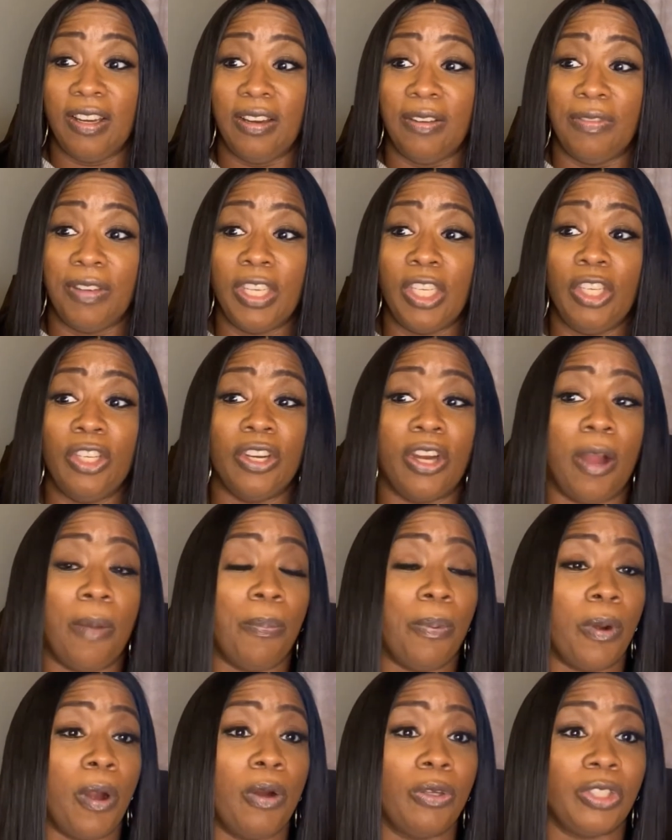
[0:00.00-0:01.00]
you're
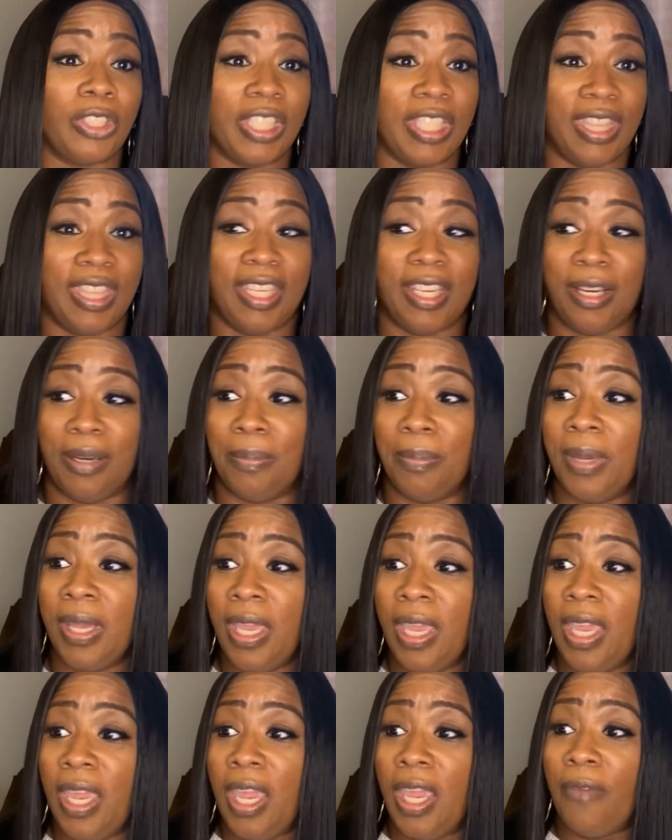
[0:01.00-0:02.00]
approaching them
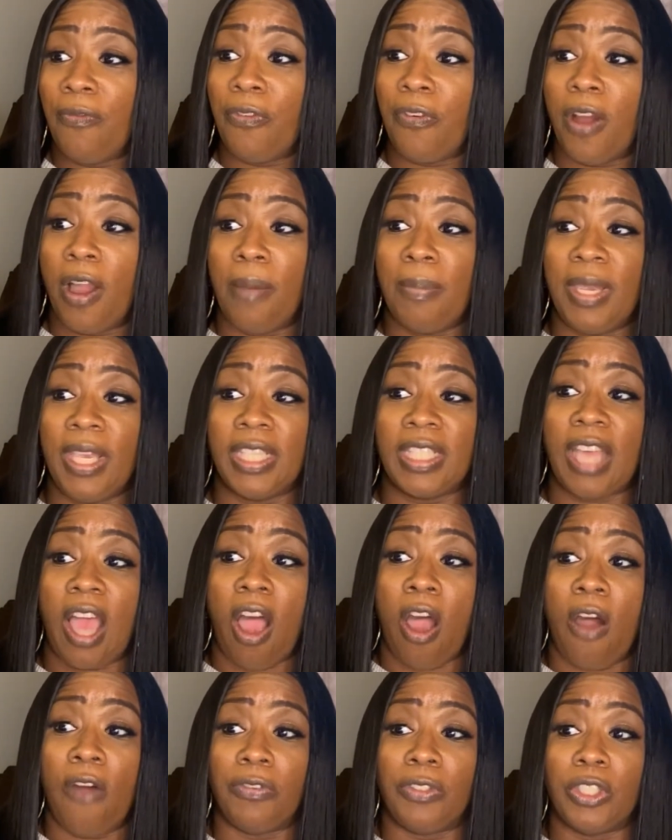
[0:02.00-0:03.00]
from is
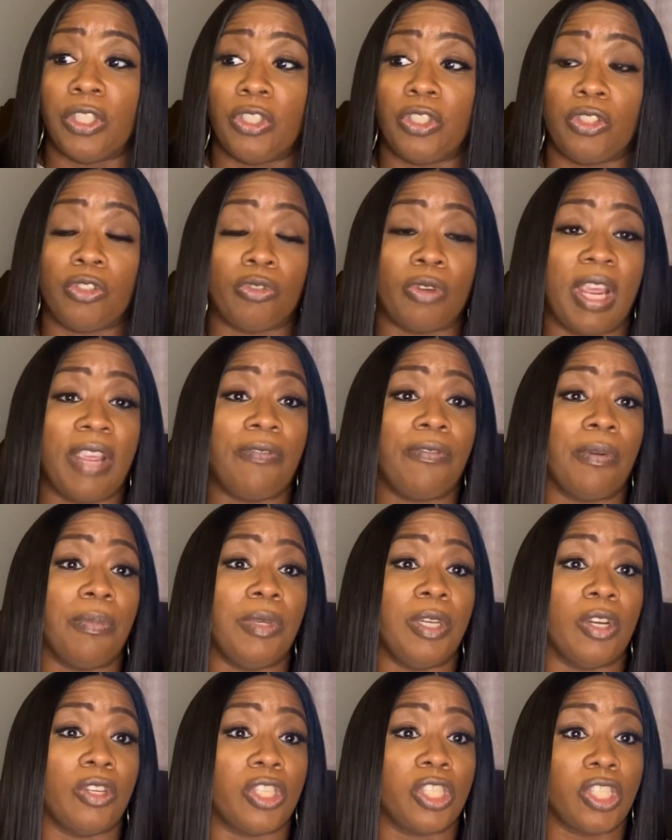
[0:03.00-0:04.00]
often straight from
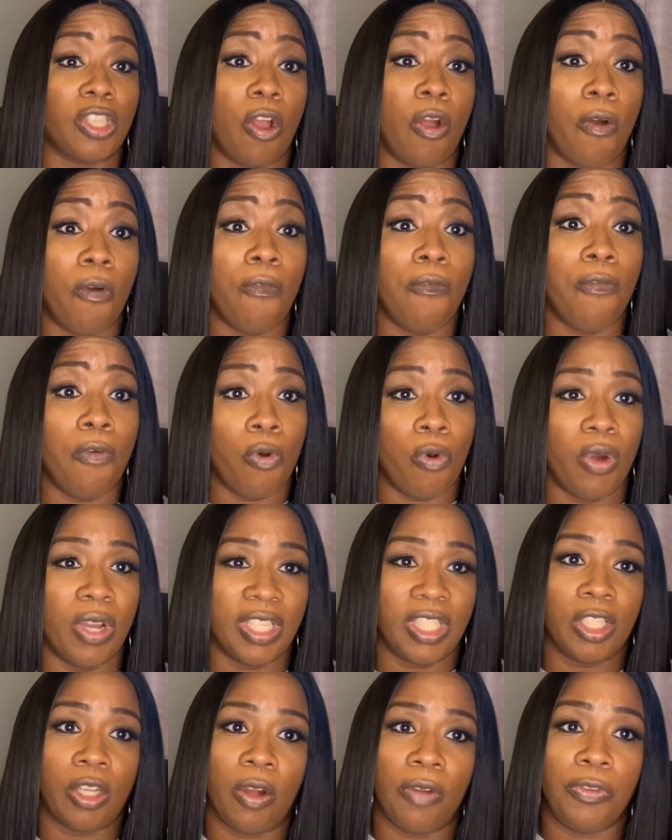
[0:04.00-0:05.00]
your soul voice.
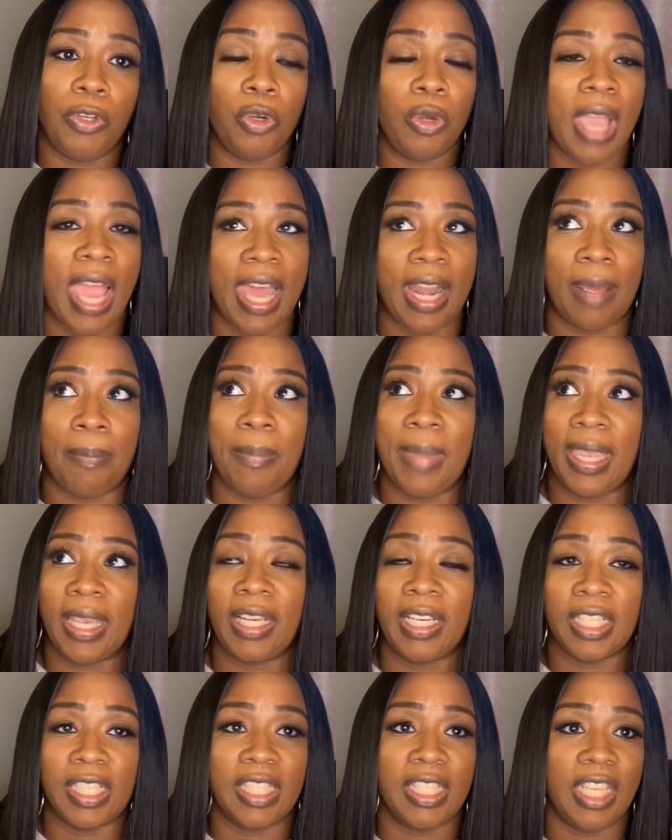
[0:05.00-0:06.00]
So if you got to make a
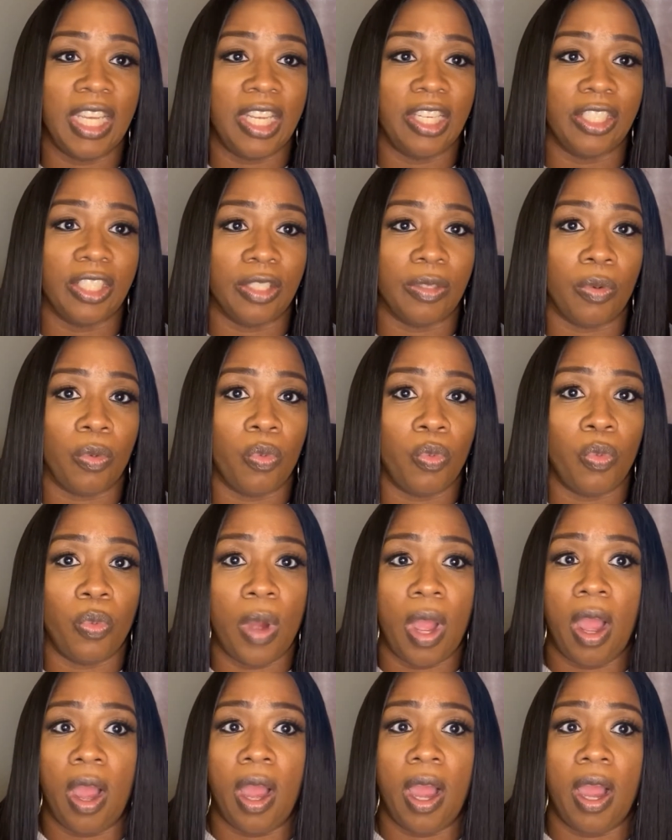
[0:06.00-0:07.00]
decision
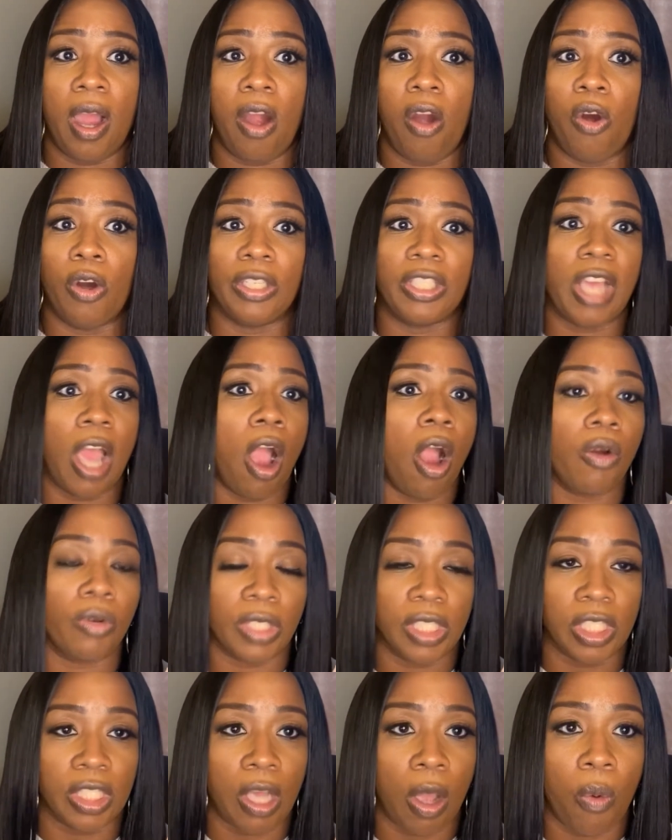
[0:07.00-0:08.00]
or talk to
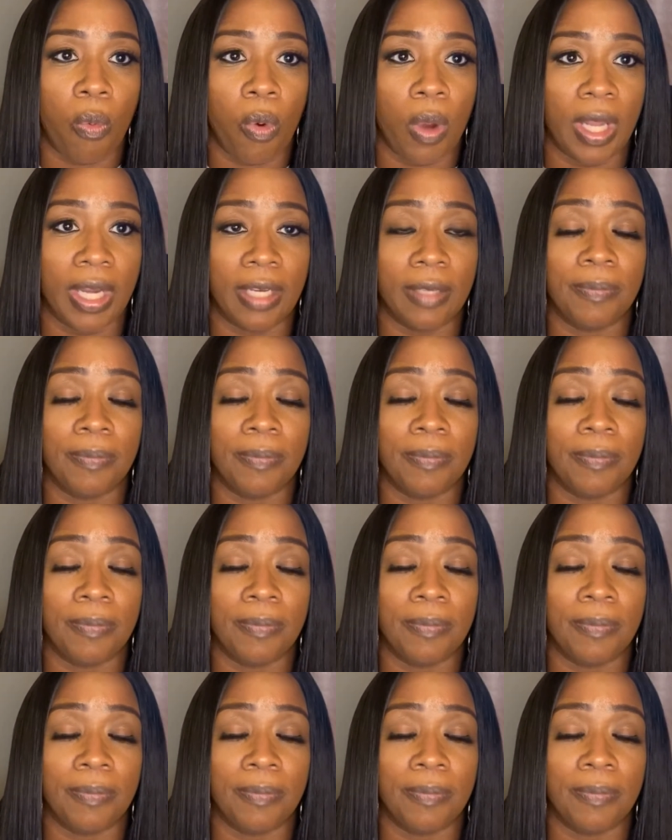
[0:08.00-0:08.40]
someone,